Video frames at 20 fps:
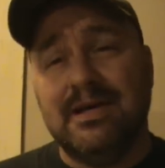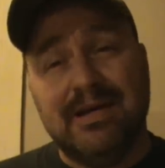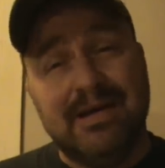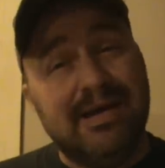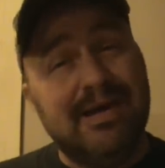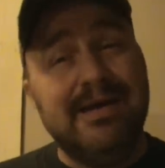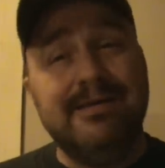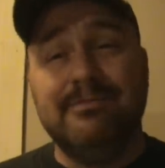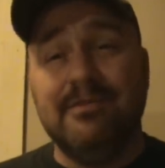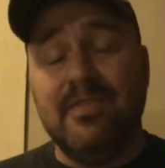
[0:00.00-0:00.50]

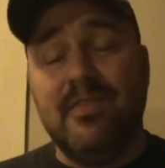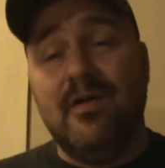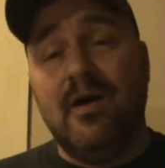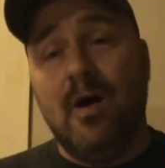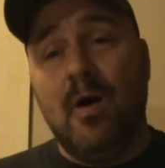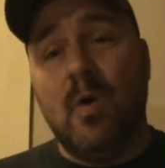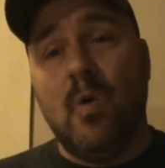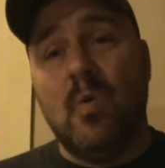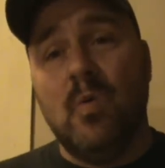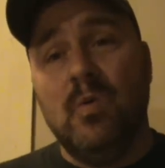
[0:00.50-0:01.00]
Even
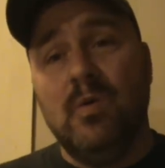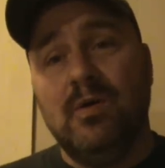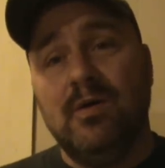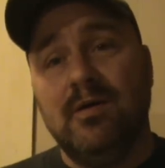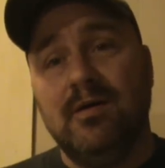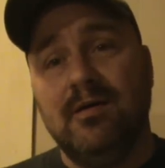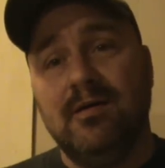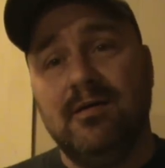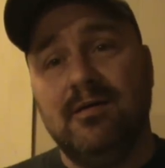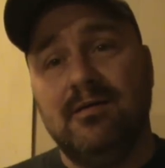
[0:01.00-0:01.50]
though
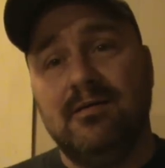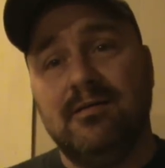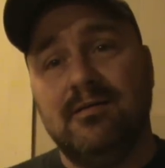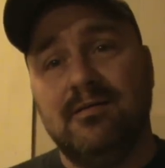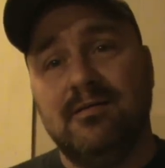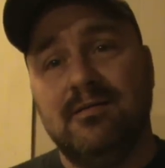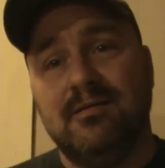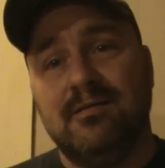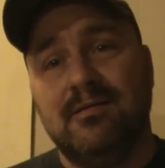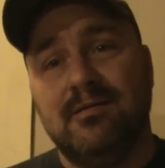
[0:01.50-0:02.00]

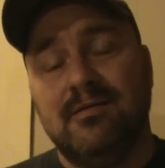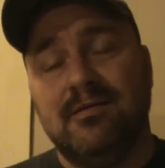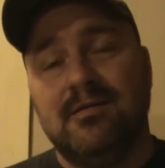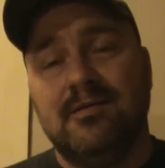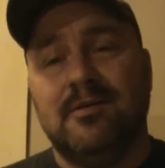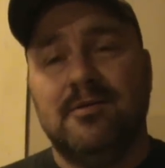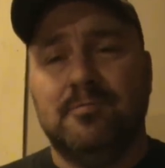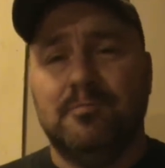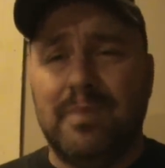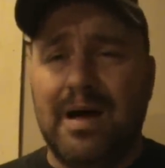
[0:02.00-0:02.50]

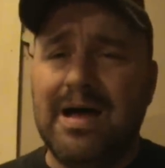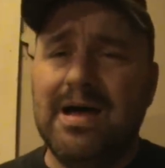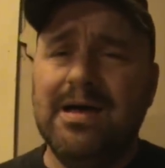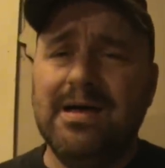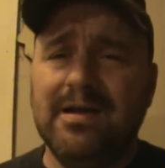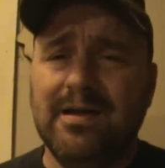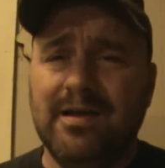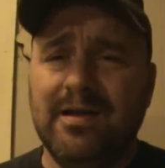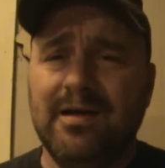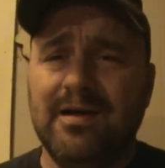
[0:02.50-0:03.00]
buying
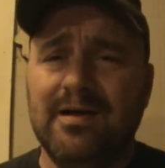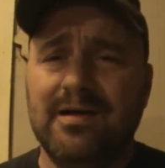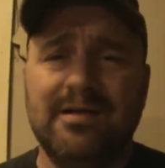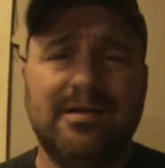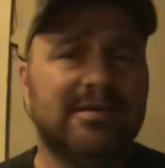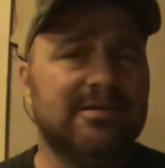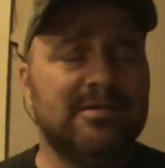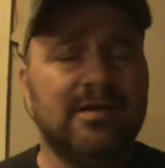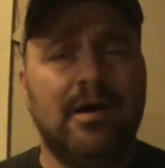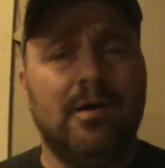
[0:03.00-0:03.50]
a gun
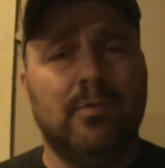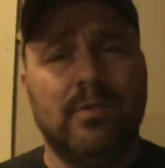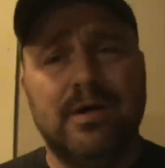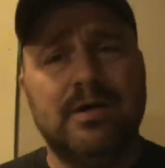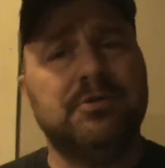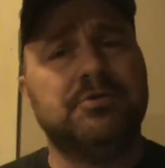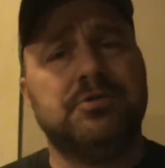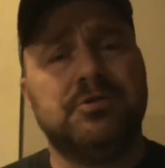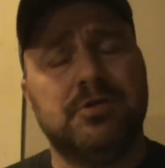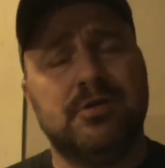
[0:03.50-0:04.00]
does not
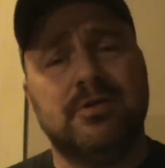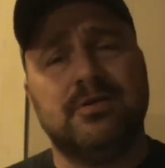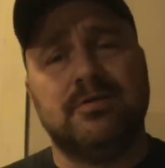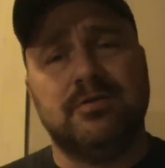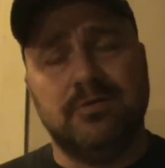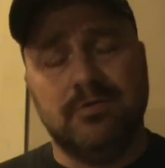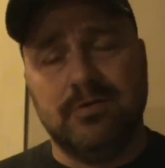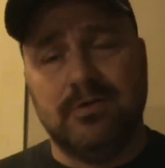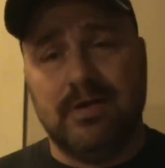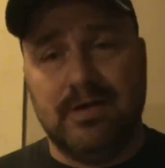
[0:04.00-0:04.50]
register it to
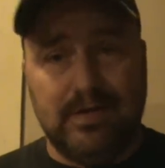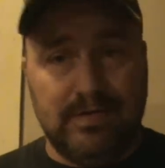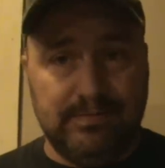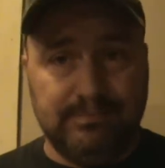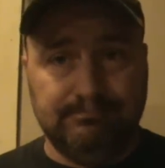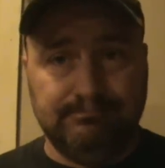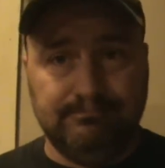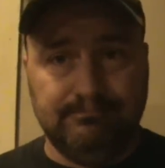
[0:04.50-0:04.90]
your name,